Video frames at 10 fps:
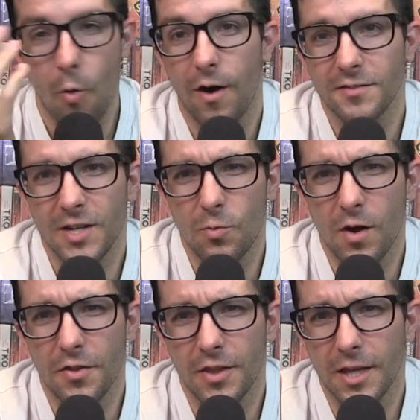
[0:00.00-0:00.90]
Well, I'll say
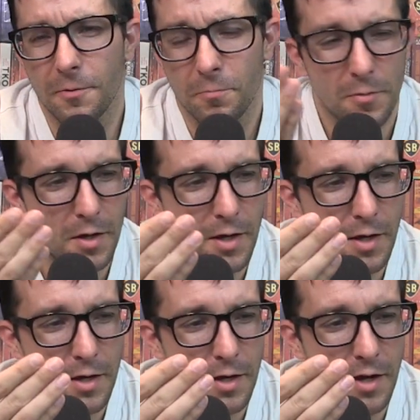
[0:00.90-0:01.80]
one thing.
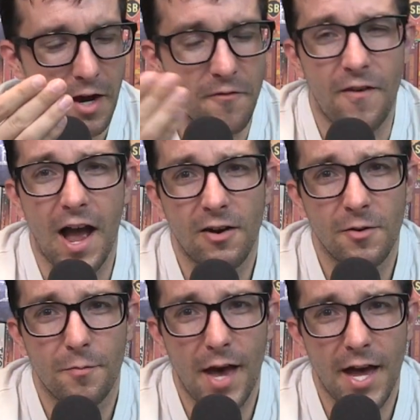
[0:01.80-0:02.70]
A
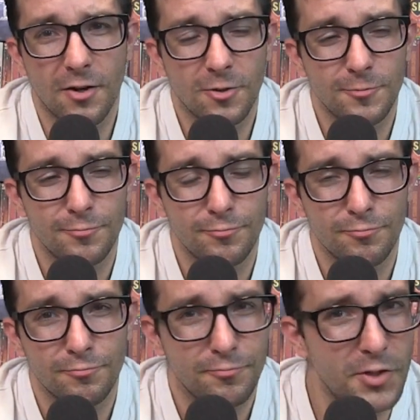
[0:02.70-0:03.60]
violent battle
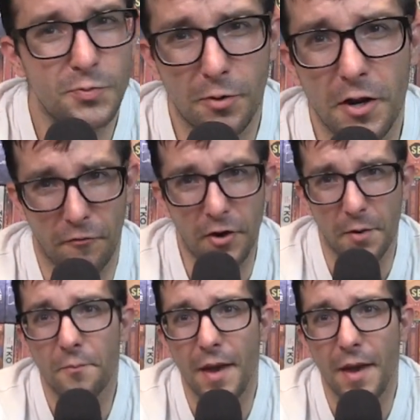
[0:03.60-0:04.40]
was pretty freaking